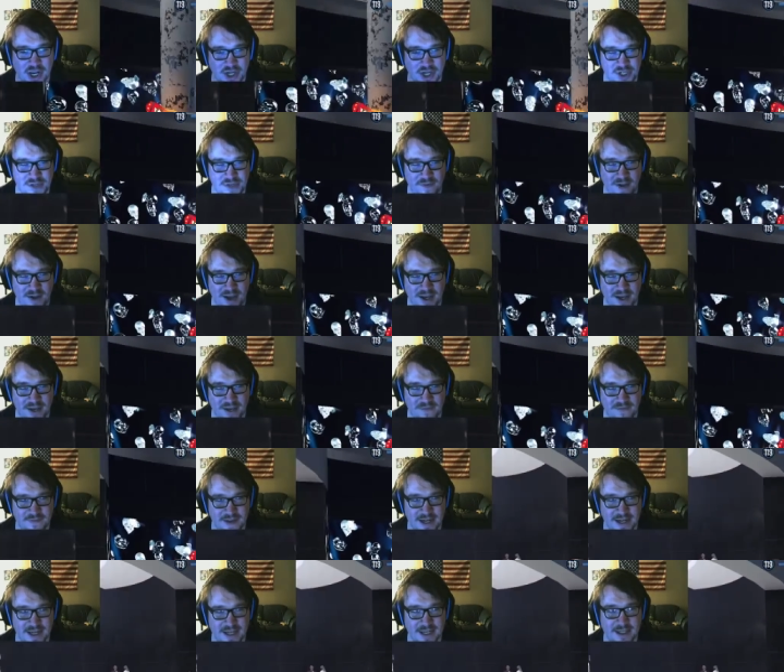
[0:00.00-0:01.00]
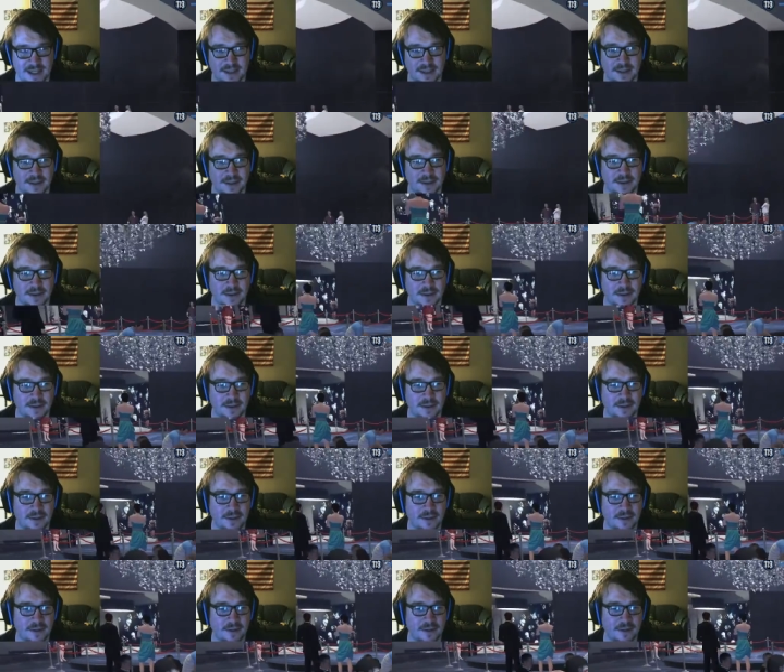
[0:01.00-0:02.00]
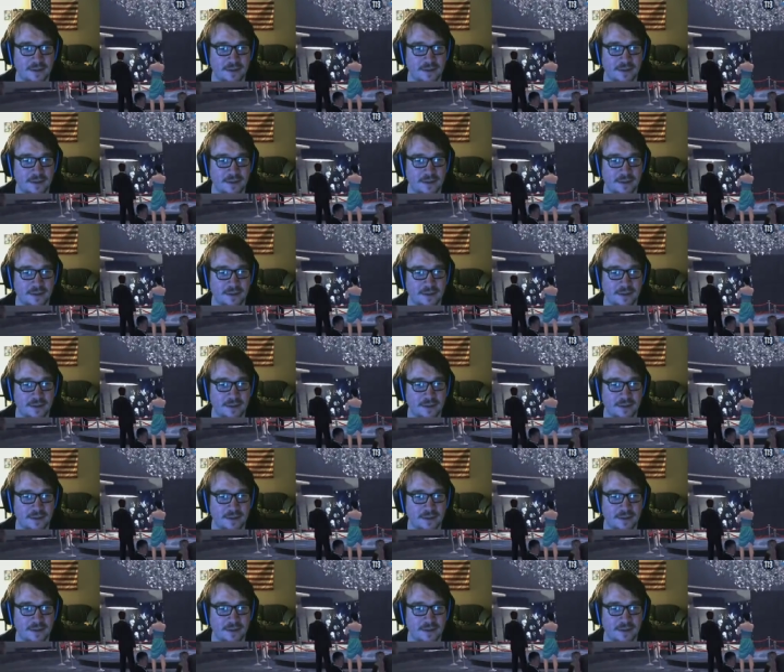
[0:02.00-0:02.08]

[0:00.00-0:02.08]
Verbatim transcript: to fucking confetti. Yeah.